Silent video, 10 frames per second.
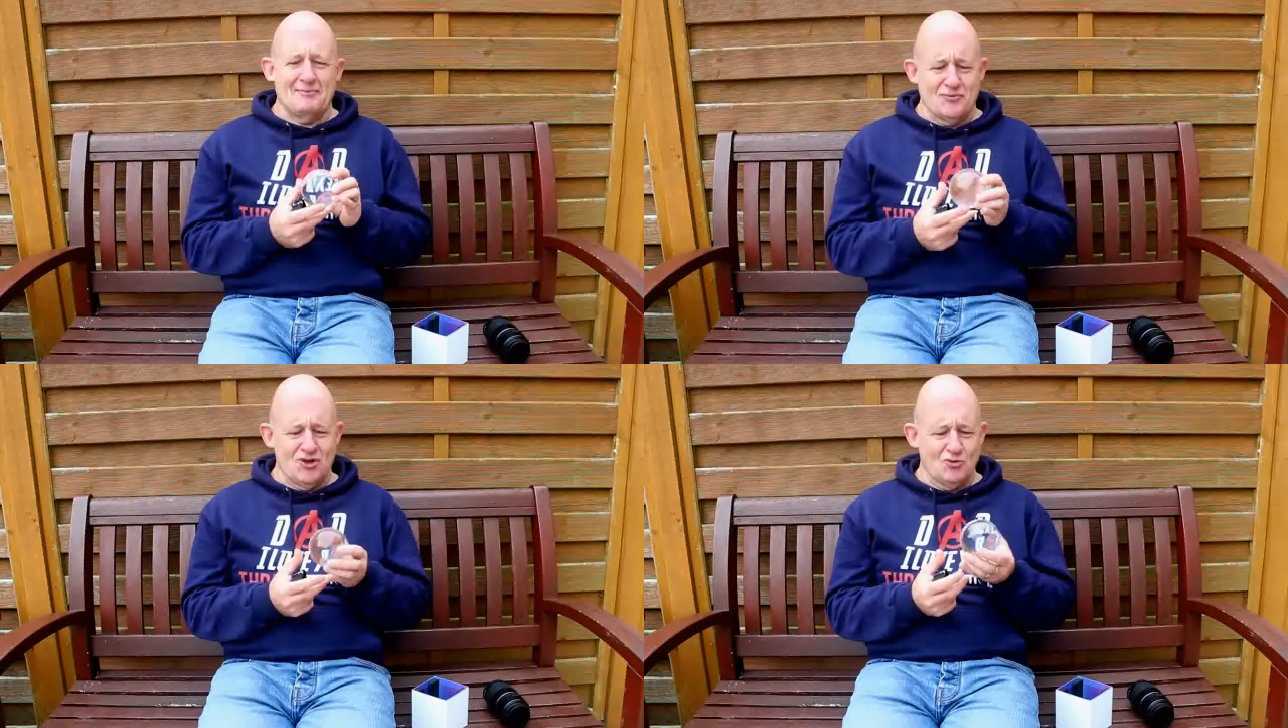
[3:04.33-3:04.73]

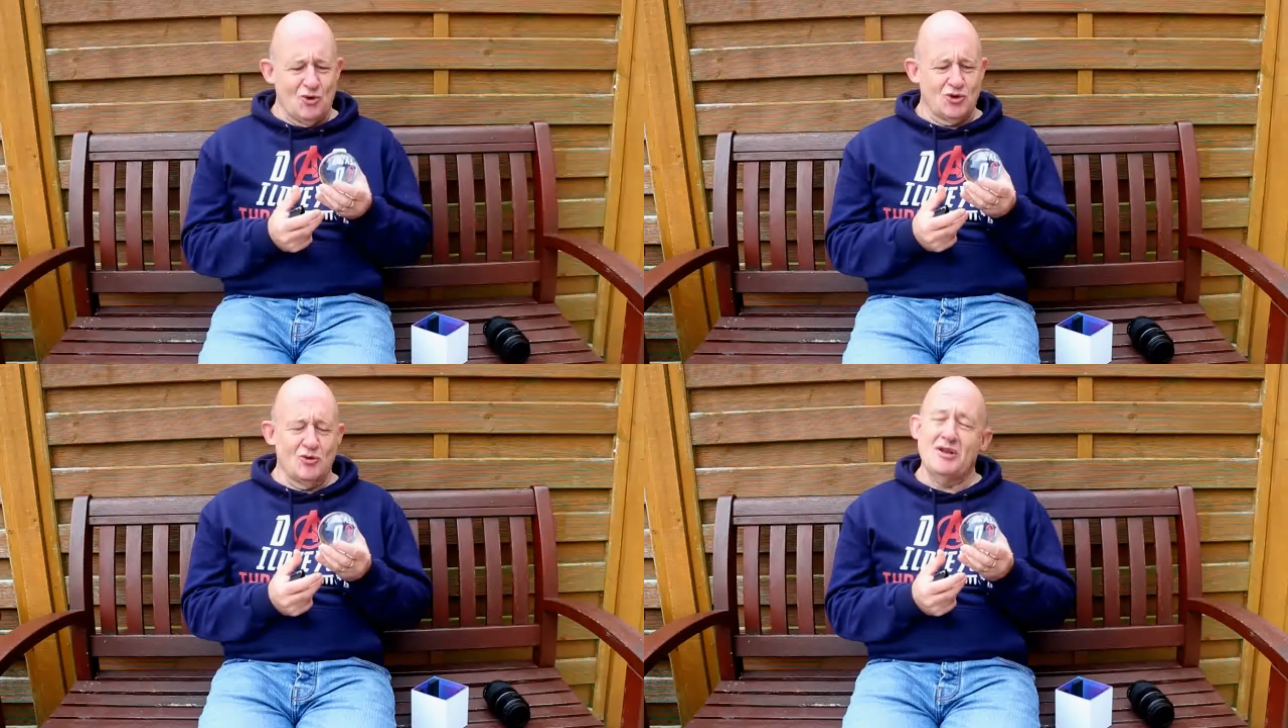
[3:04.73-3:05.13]
just
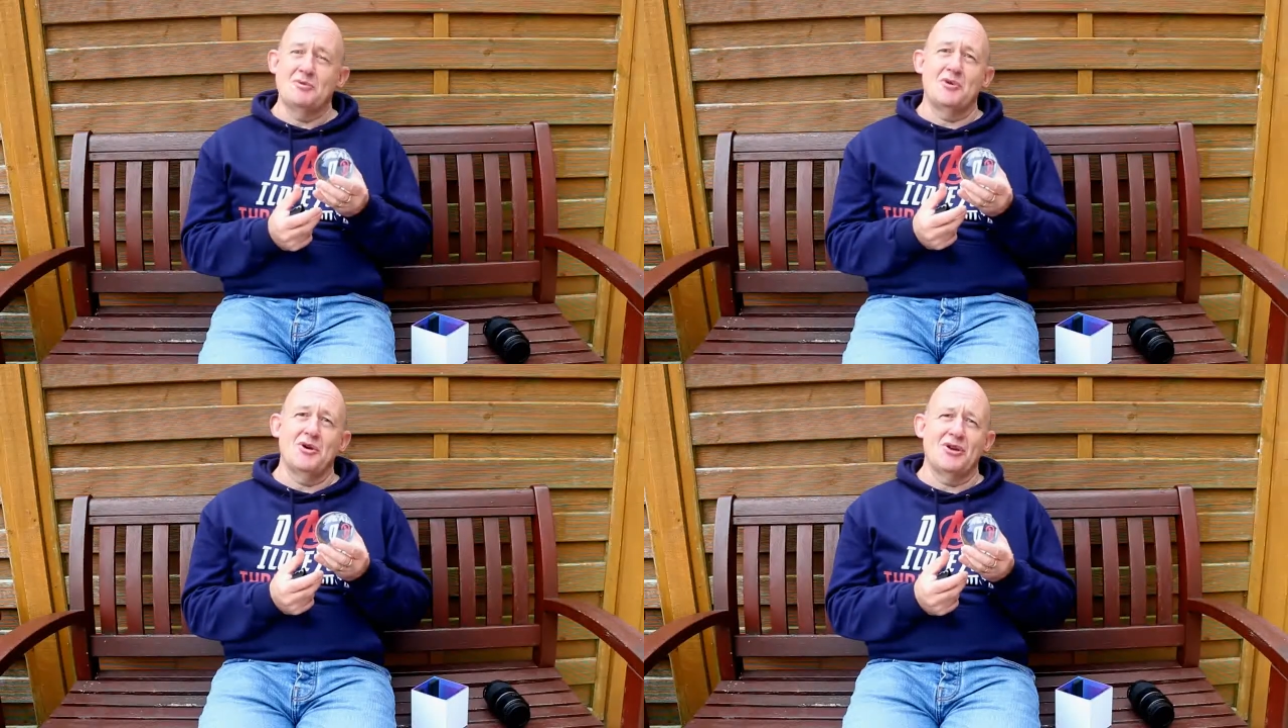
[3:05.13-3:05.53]
watch where you
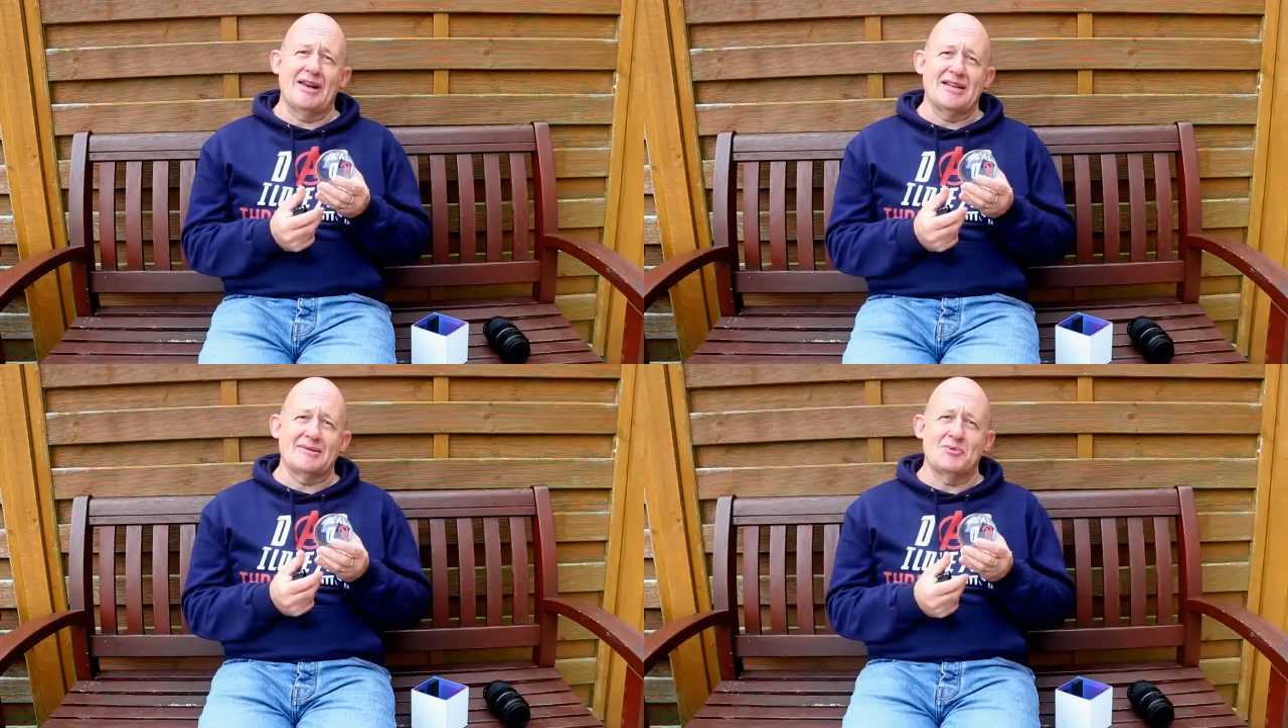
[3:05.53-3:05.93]
put your
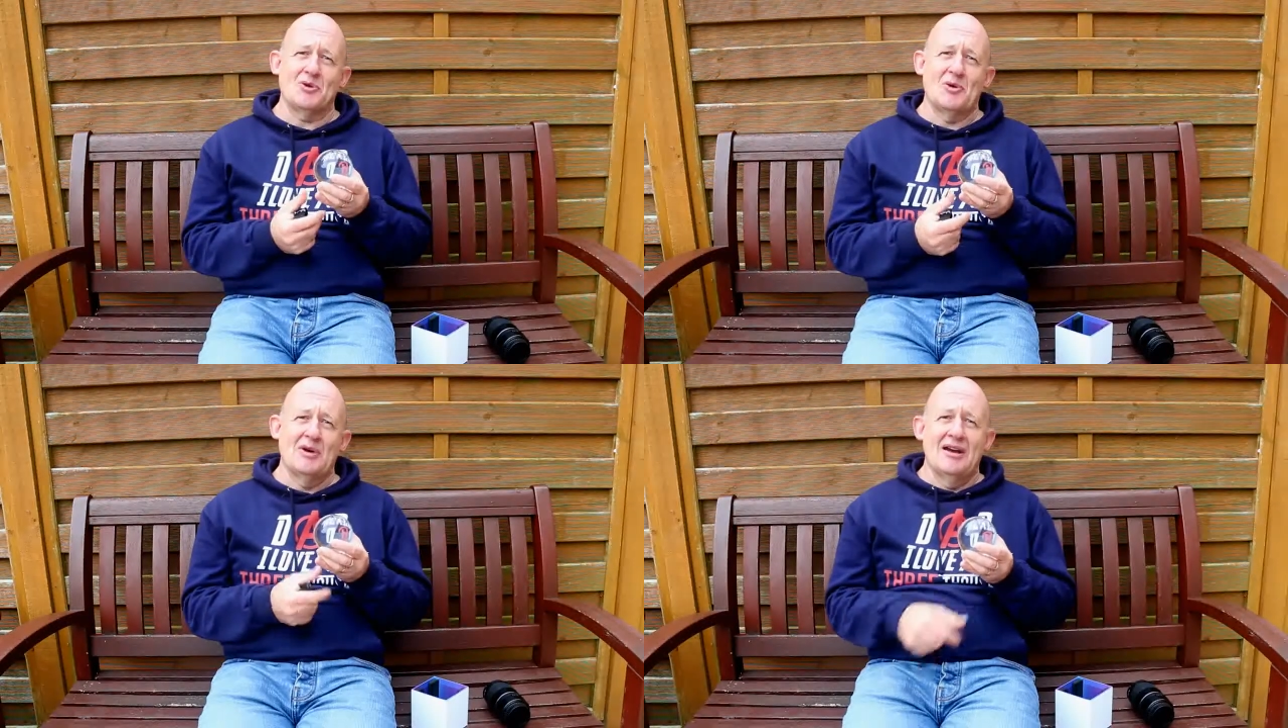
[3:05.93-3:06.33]
lens ball.